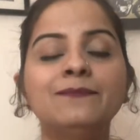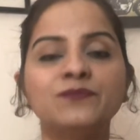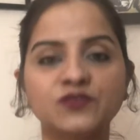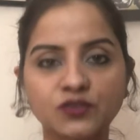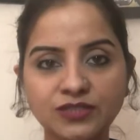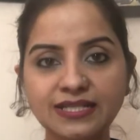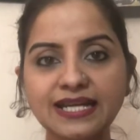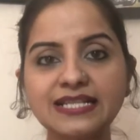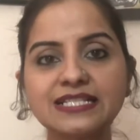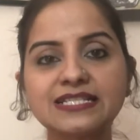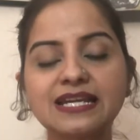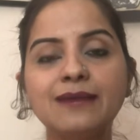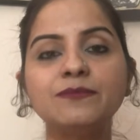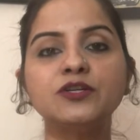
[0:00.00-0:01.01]
So the next
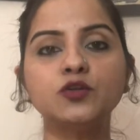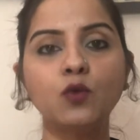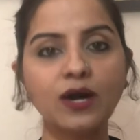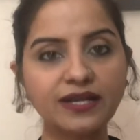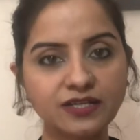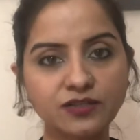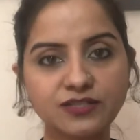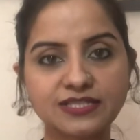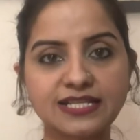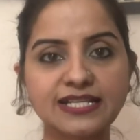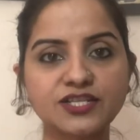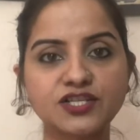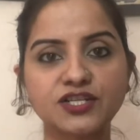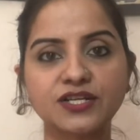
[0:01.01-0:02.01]
time you are in your
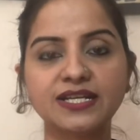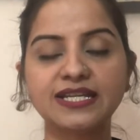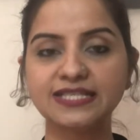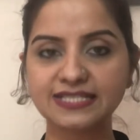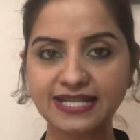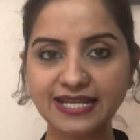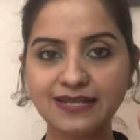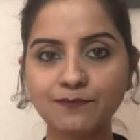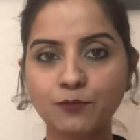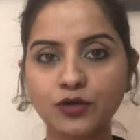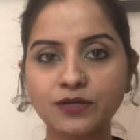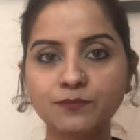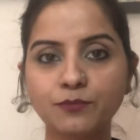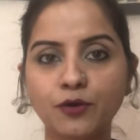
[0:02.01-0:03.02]
sales journey, the second
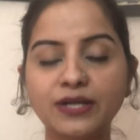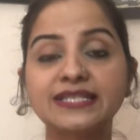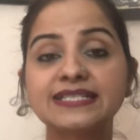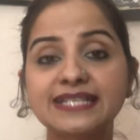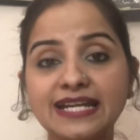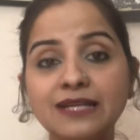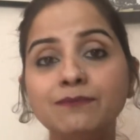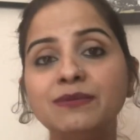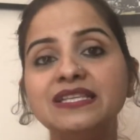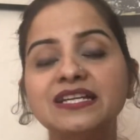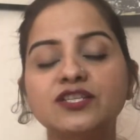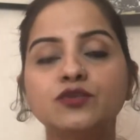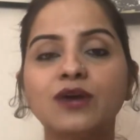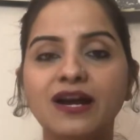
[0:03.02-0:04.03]
important point, the second P
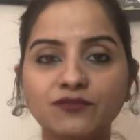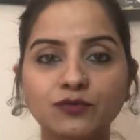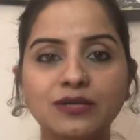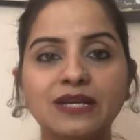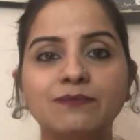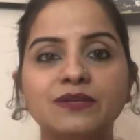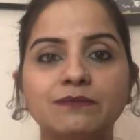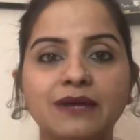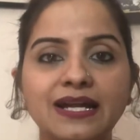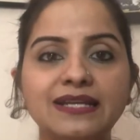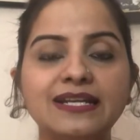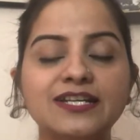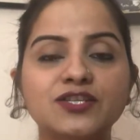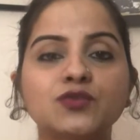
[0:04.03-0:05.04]
that you have to keep in mind
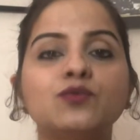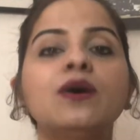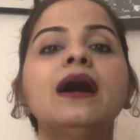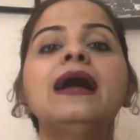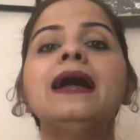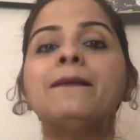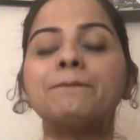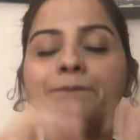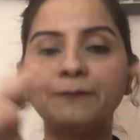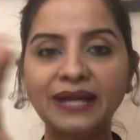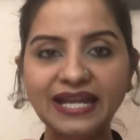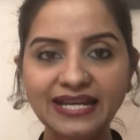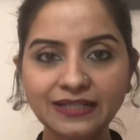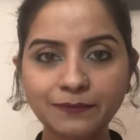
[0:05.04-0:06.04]
is to
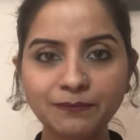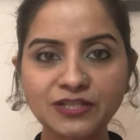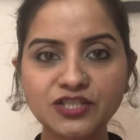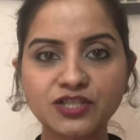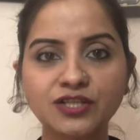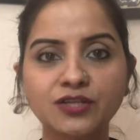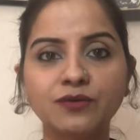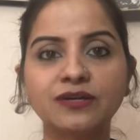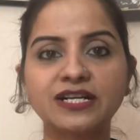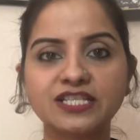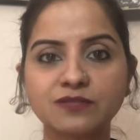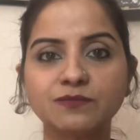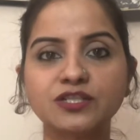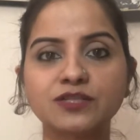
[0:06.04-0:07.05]
paint a picture in your
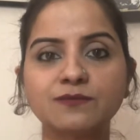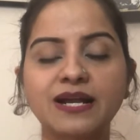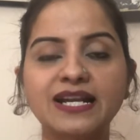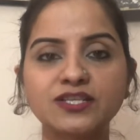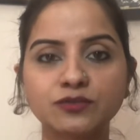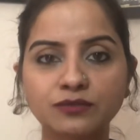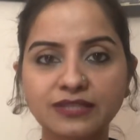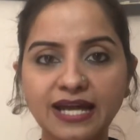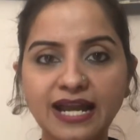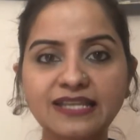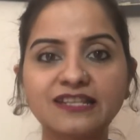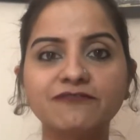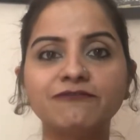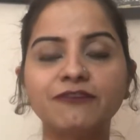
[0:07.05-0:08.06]
customer's mind so that
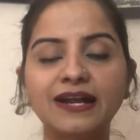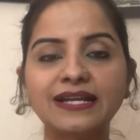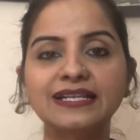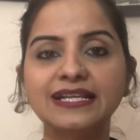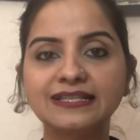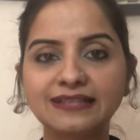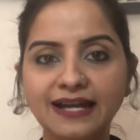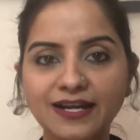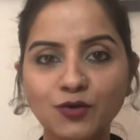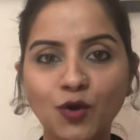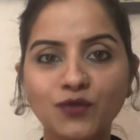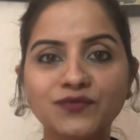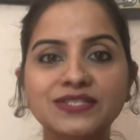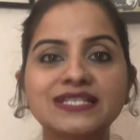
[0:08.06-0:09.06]
they find the entire
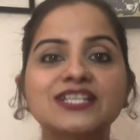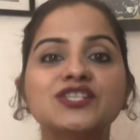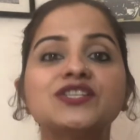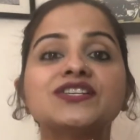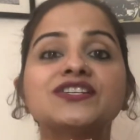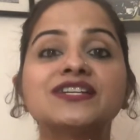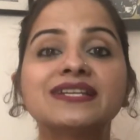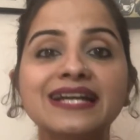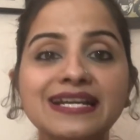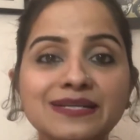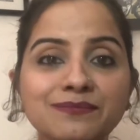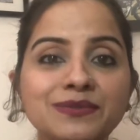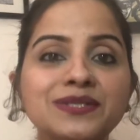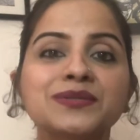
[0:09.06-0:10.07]
conversation
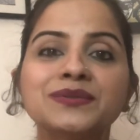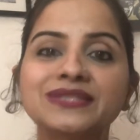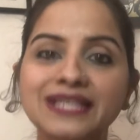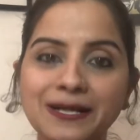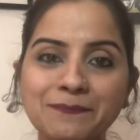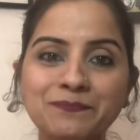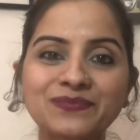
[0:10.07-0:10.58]
relatable to them.